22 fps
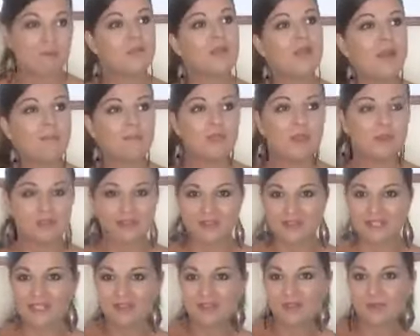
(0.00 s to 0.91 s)
I'm not
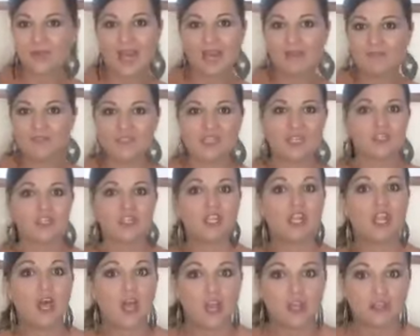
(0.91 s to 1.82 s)
going to have such a
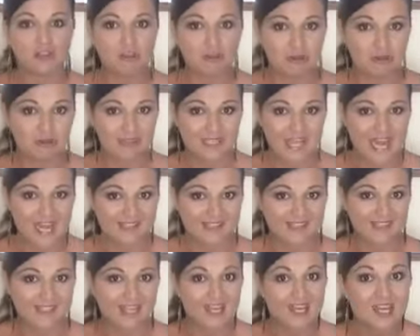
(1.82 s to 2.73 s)
long show
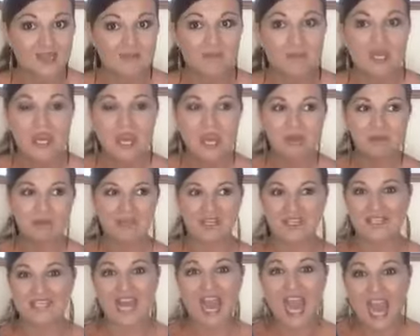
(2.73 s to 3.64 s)
next time,
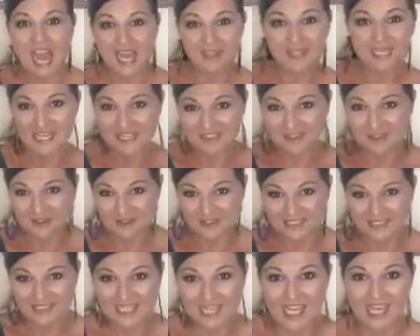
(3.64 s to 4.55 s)
because I
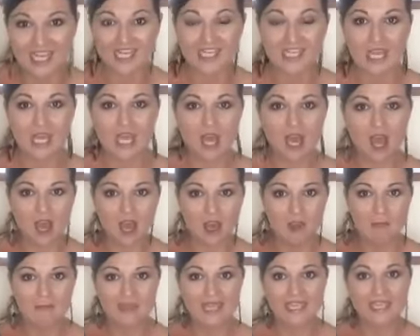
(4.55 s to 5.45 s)
don't like
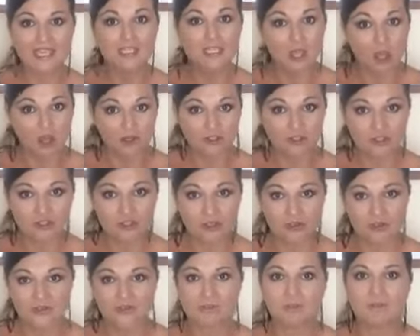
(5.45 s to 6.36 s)
making long
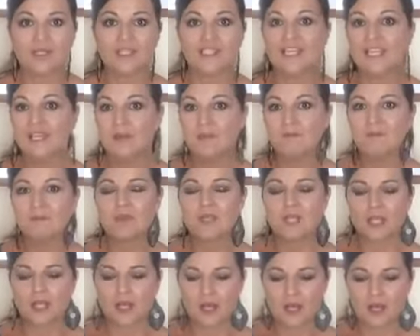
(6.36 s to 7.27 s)
shows. But
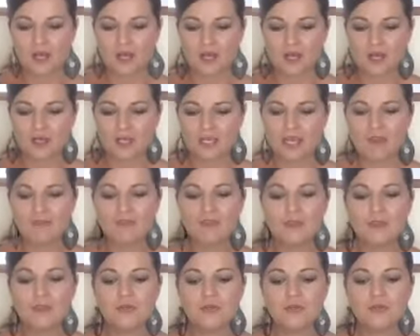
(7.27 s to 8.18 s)
if
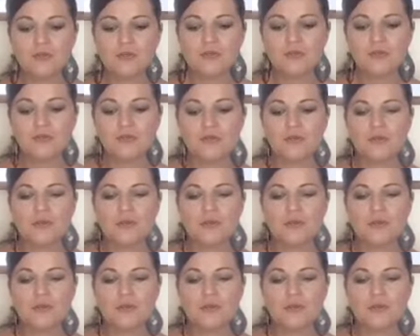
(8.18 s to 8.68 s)
you